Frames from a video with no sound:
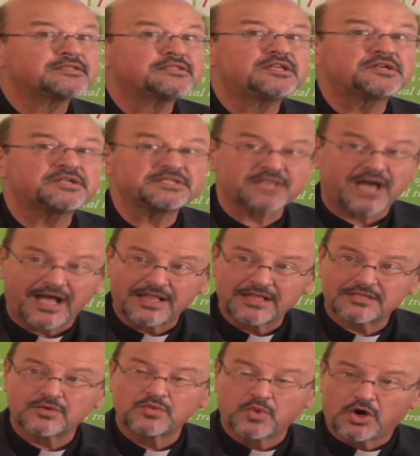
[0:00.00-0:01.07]
The
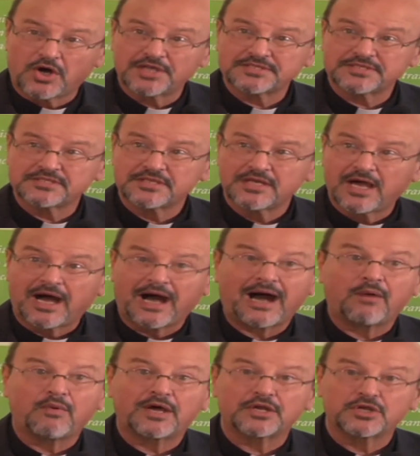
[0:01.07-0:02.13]
result was
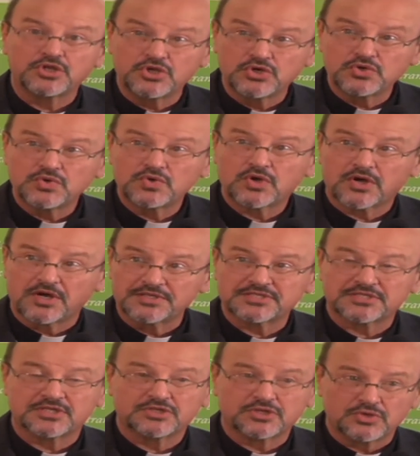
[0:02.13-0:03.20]
our new
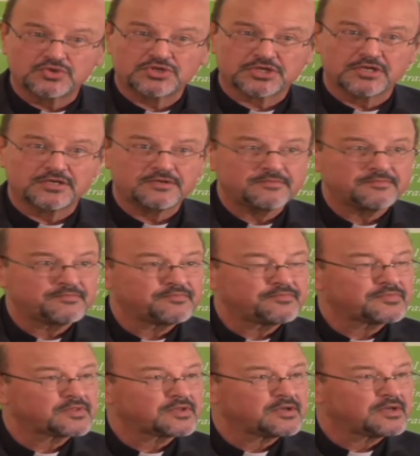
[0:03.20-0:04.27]
constitution.
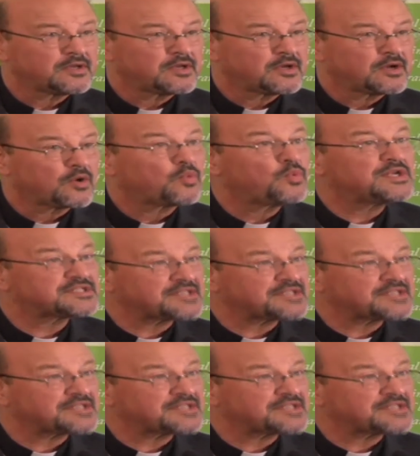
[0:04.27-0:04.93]
We